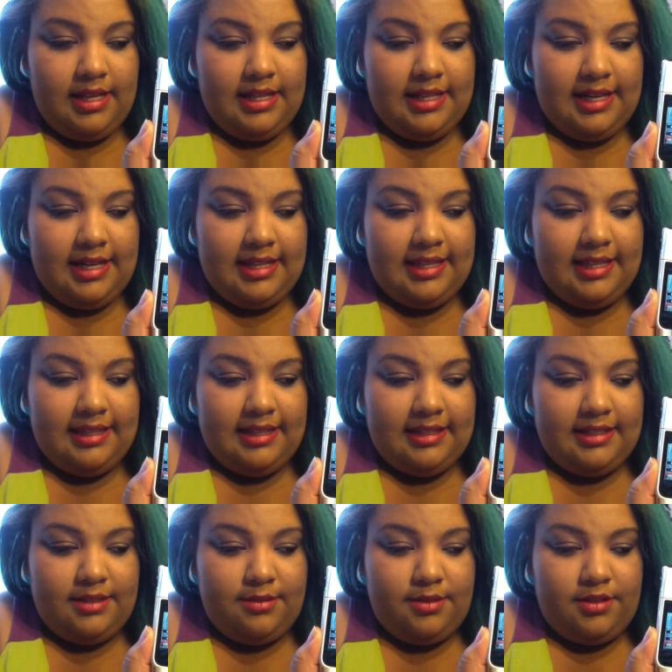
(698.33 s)
and then I think that
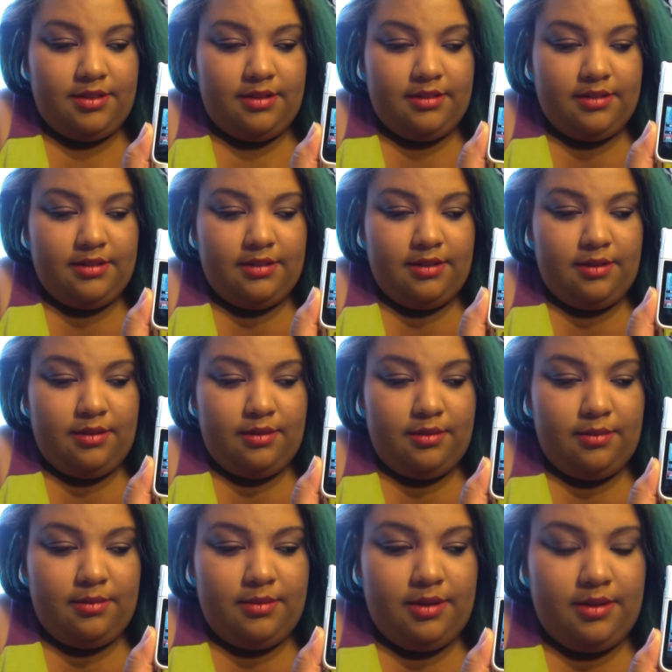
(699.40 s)
just returns us
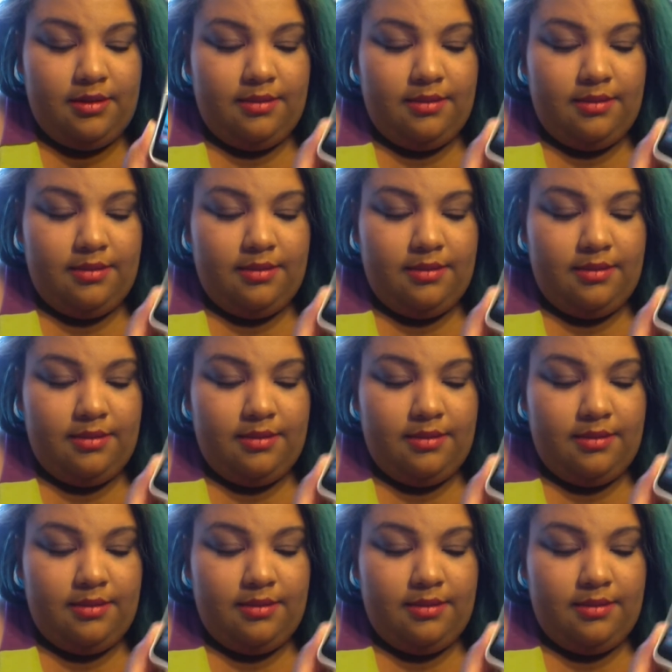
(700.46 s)
home.